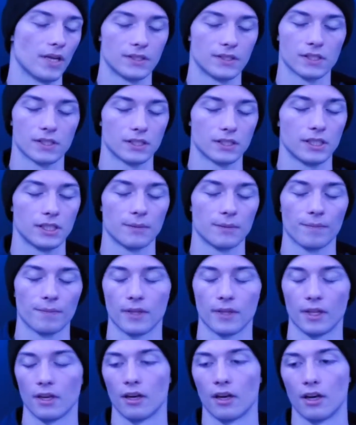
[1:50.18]

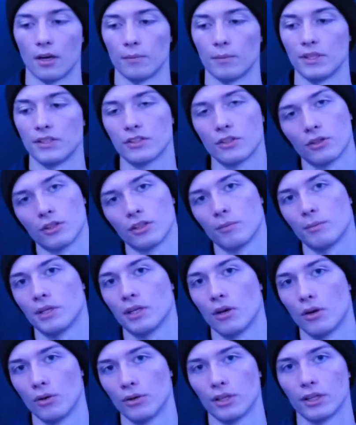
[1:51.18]
Basically, he's going to
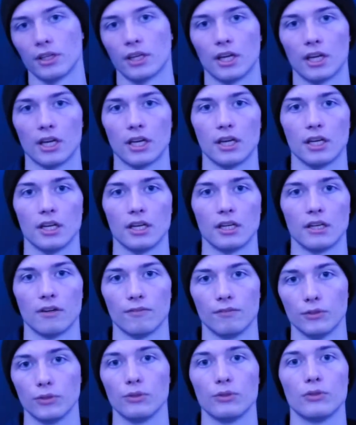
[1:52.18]
be holding
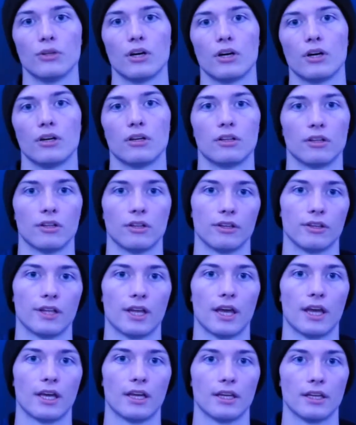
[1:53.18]
a voodoo doll
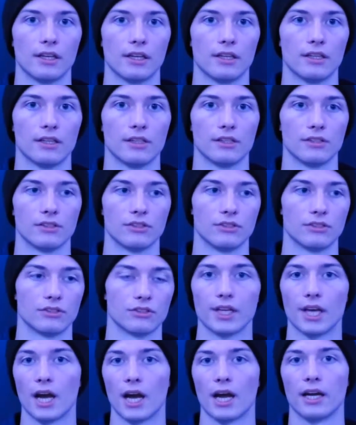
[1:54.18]
that
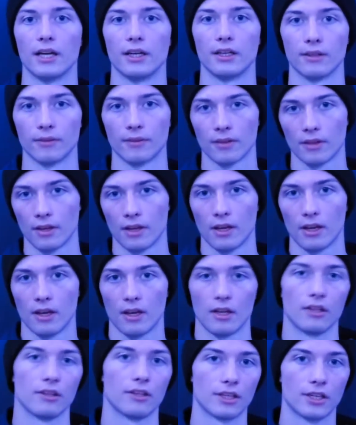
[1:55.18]
is the guide.
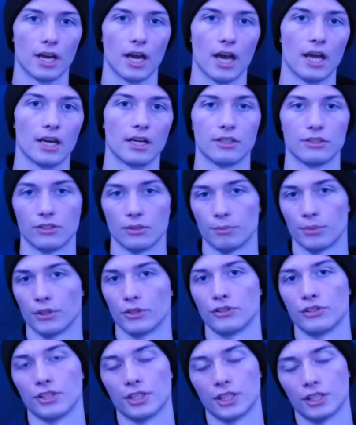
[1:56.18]
The guide is the
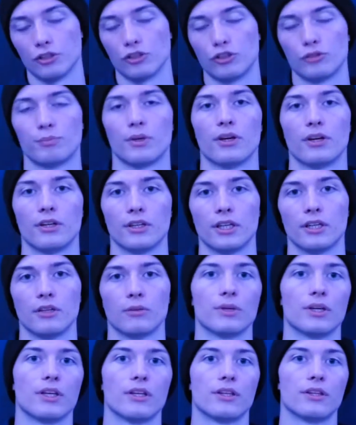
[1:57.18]
person that you spawn
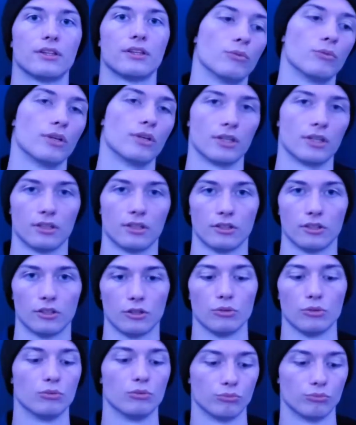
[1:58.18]
in with when
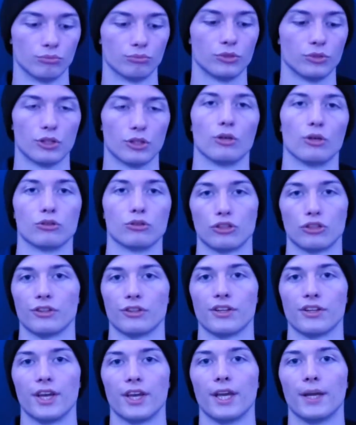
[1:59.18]
you
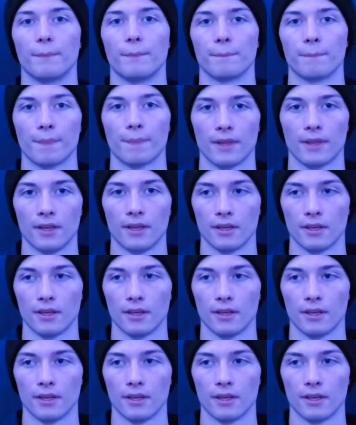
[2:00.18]
start the game.